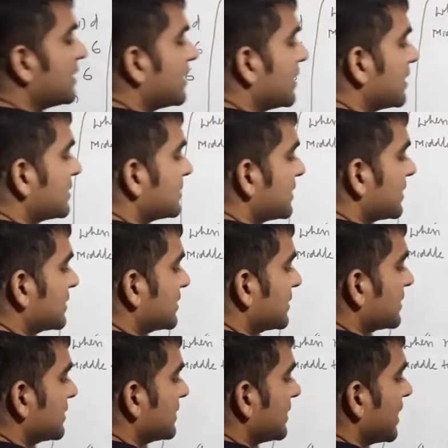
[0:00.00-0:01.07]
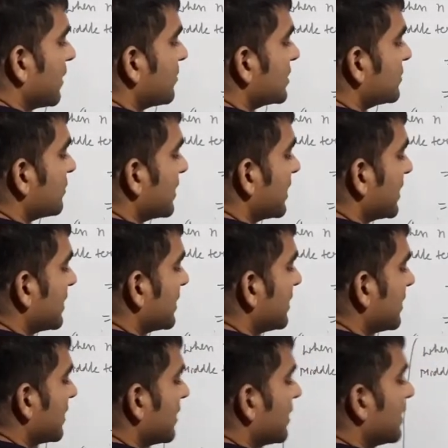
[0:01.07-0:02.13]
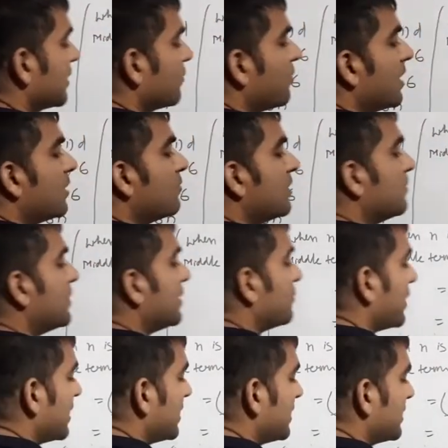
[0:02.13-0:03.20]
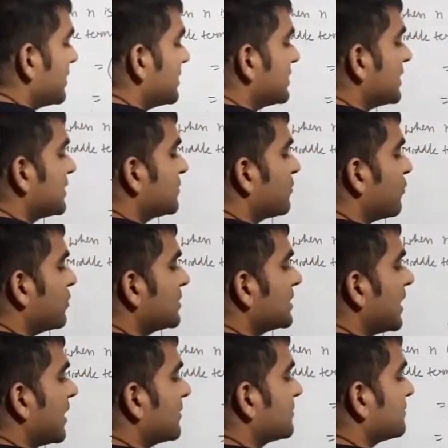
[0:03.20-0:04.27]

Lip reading: here 6. See how much we are getting? 1 will be 1, 6 4 ja